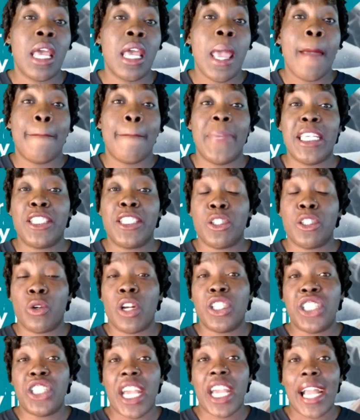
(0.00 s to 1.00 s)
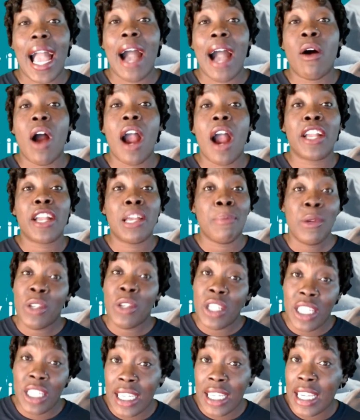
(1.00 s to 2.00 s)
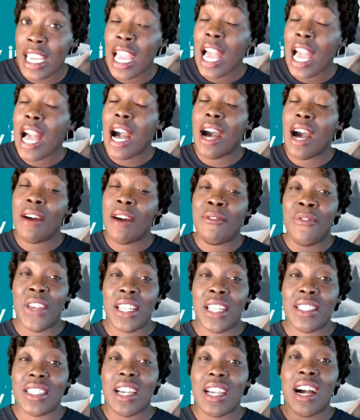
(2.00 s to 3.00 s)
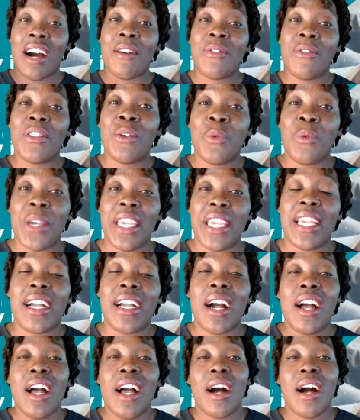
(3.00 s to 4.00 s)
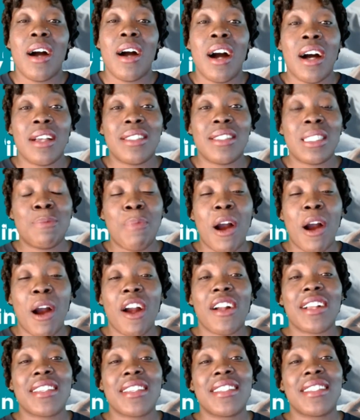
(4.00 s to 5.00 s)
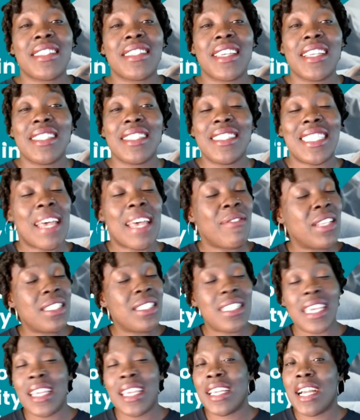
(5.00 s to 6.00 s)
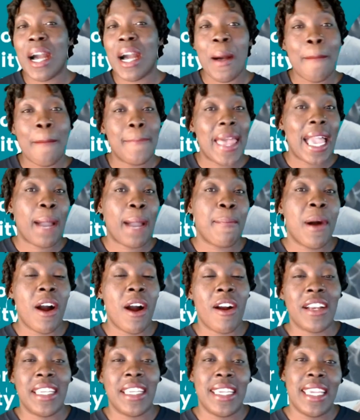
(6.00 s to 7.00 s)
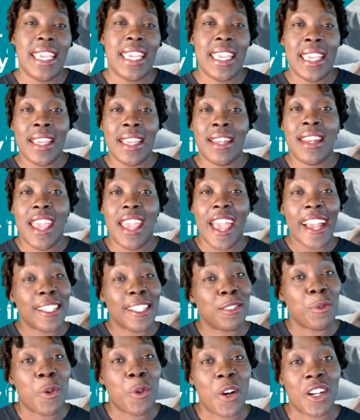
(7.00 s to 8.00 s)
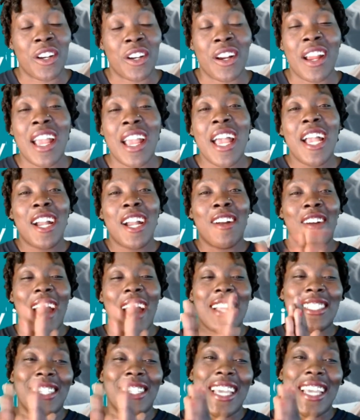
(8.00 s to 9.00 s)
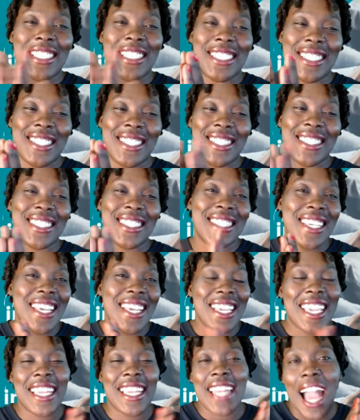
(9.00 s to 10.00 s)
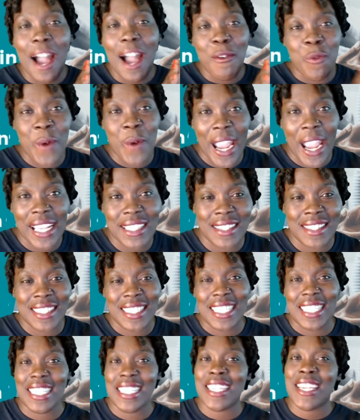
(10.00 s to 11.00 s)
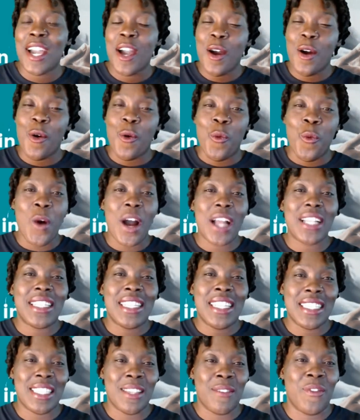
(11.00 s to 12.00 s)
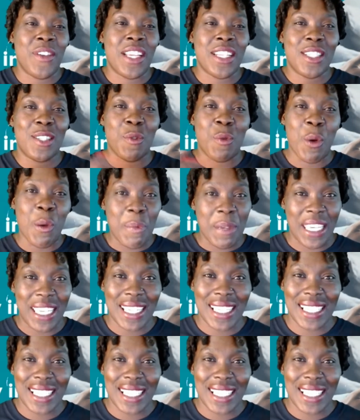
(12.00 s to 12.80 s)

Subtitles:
be sure to check out our community event of the week, Sparks 710 Comeback Party in Edgewater. Congratulations. Cannot wait to see what this event will be.